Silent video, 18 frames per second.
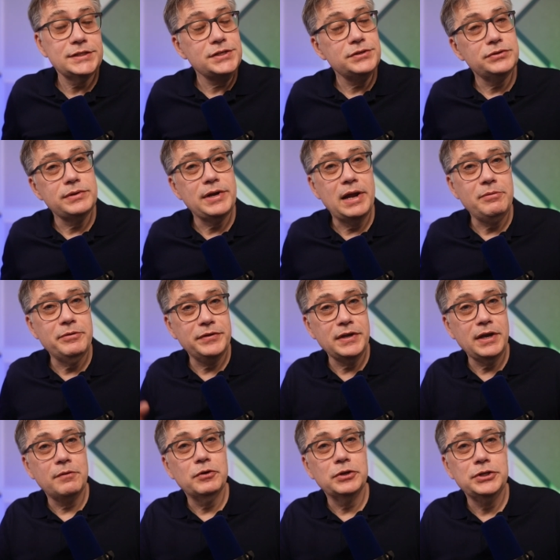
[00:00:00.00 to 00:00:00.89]
is really
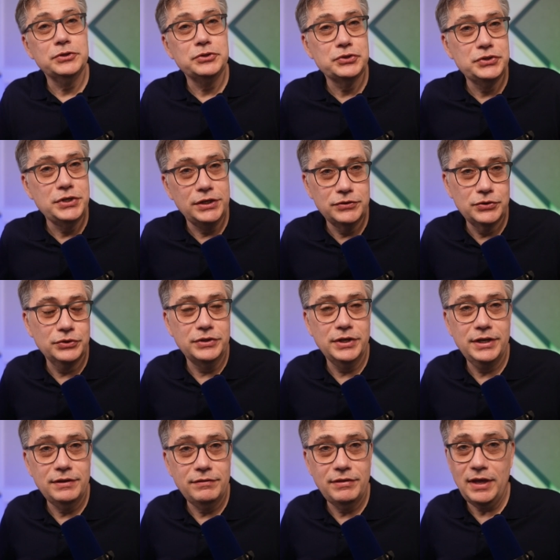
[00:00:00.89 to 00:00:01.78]
everything I wanted to say
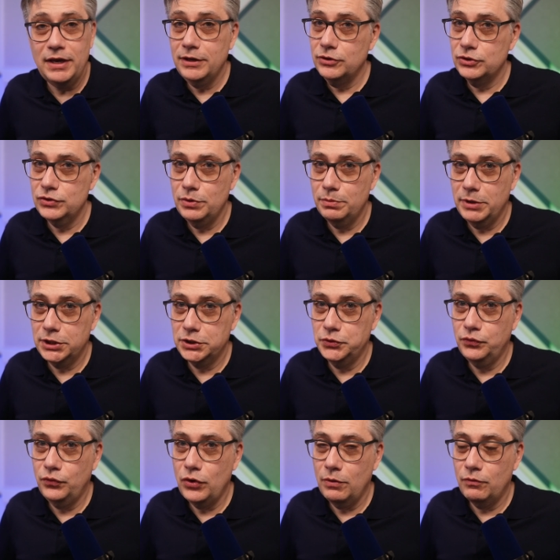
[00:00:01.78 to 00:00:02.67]
today. Thank you so much
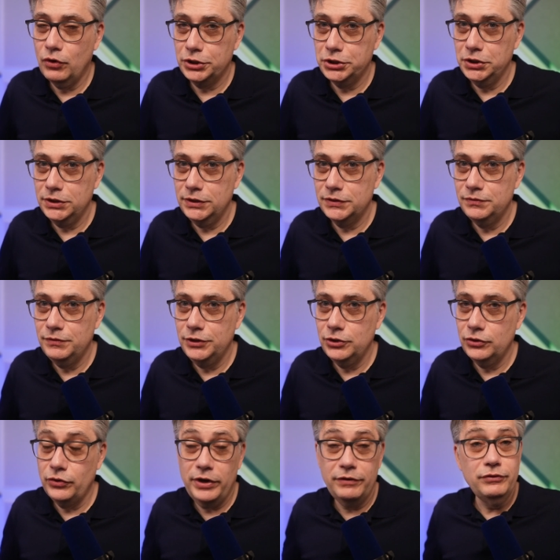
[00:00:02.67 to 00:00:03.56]
for watching this
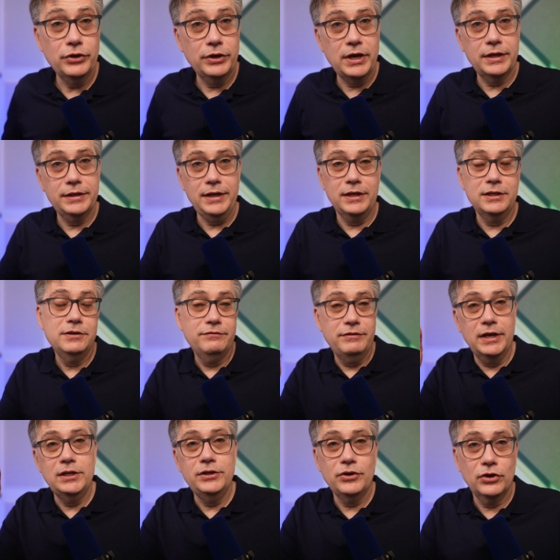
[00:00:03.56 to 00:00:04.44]
video. If you got any
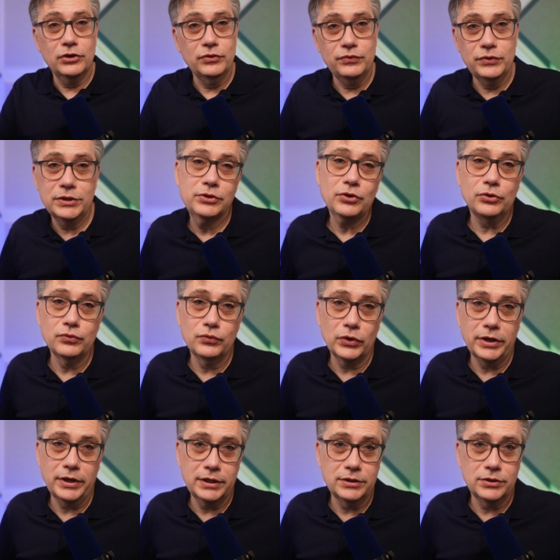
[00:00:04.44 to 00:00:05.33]
value out of it, don't
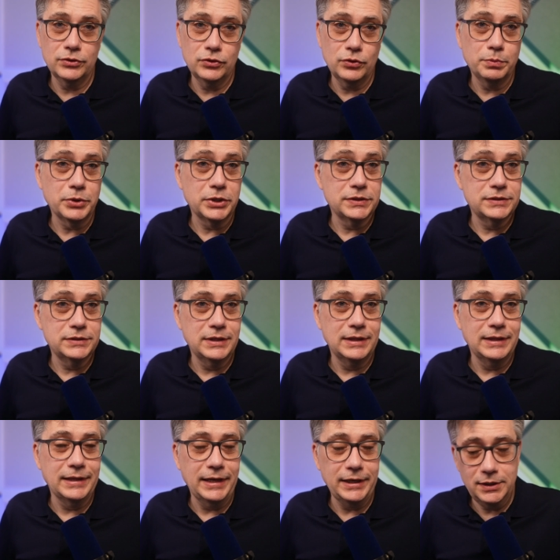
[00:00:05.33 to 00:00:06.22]
forget to press
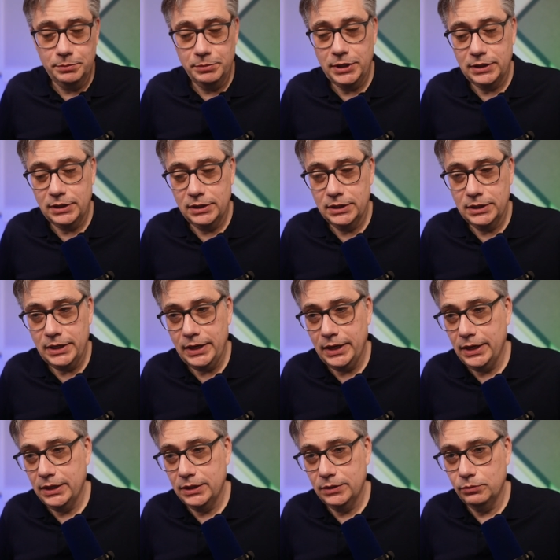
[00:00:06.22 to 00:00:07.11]
the like button.
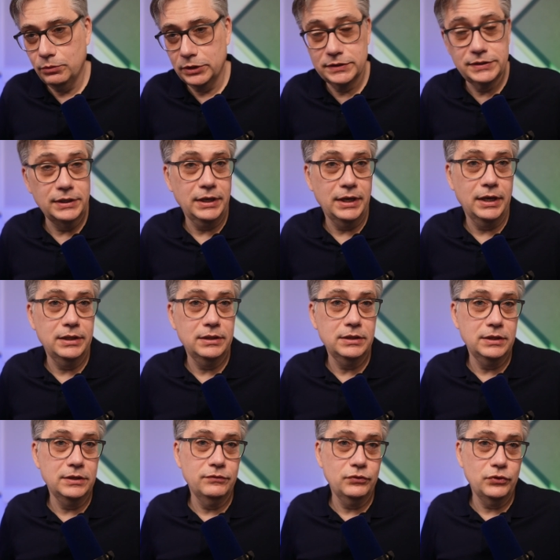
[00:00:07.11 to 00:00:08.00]
And once
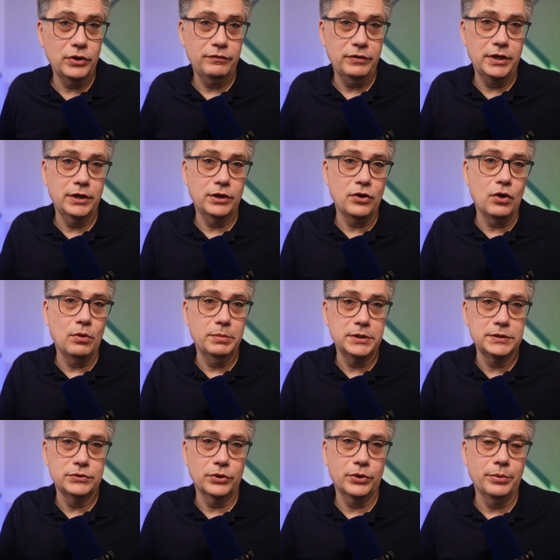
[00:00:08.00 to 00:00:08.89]
again, if you have any
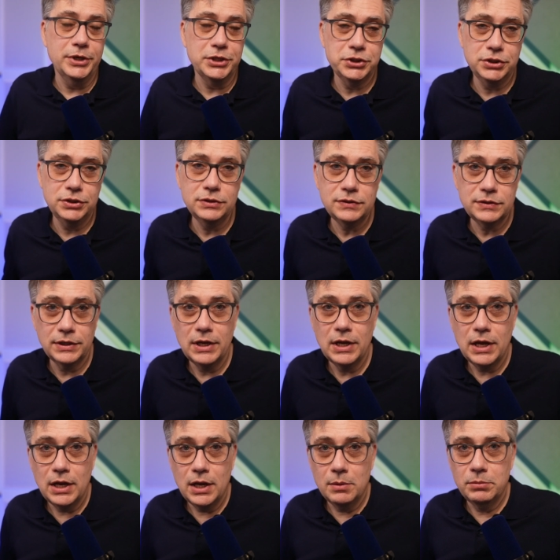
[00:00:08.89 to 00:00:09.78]
comments or questions,
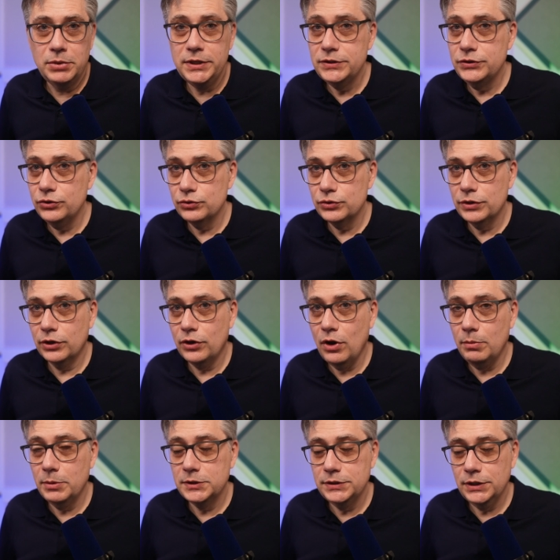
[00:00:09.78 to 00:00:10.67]
please use the
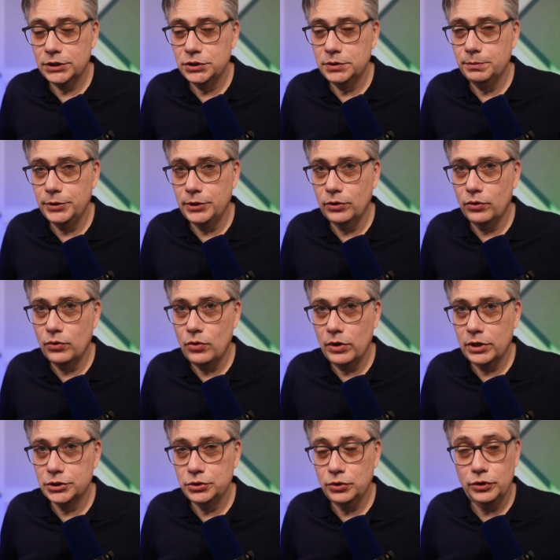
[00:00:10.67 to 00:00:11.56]
comment section below
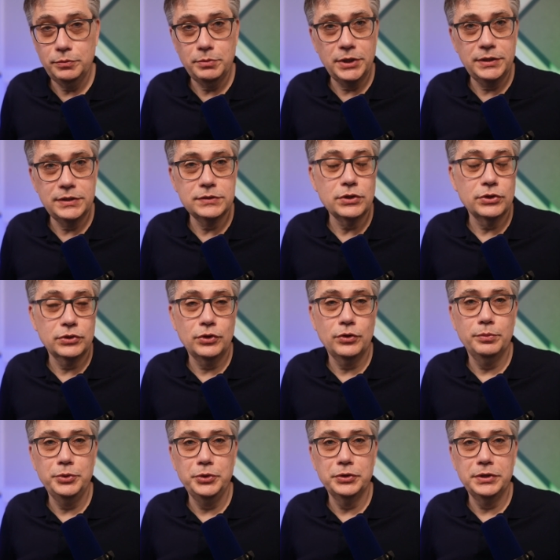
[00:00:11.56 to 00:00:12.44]
or join my Discord
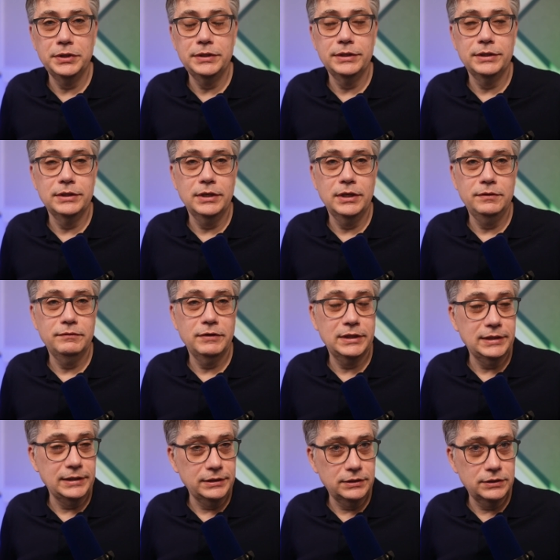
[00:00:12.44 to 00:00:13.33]
community.
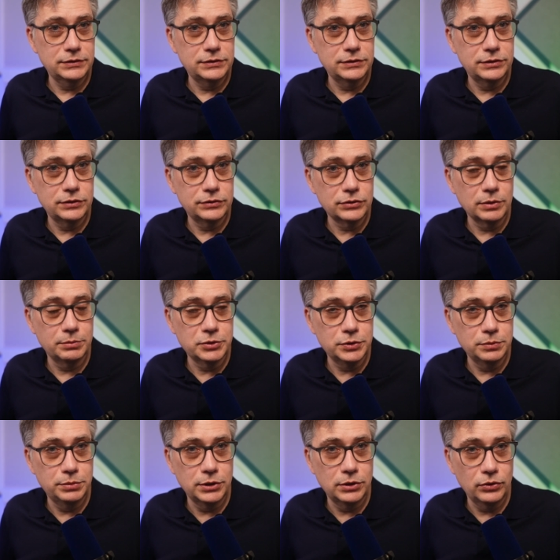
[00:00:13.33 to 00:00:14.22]
Invite link is in the
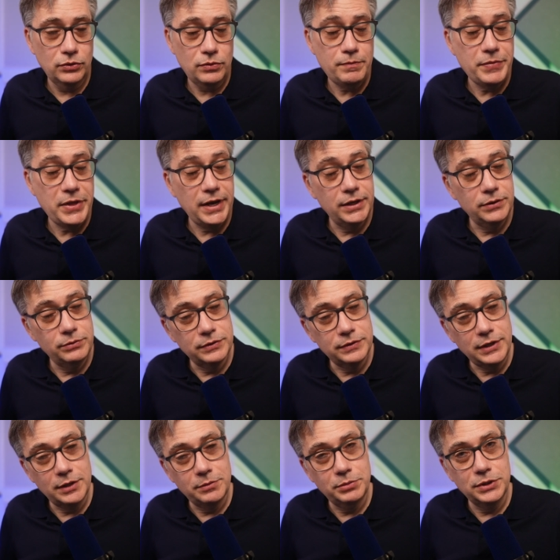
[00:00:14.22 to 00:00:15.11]
description below. And
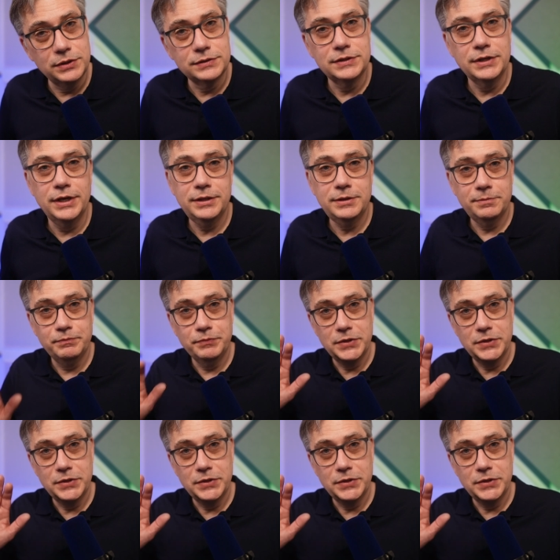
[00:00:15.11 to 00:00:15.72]
with that being said,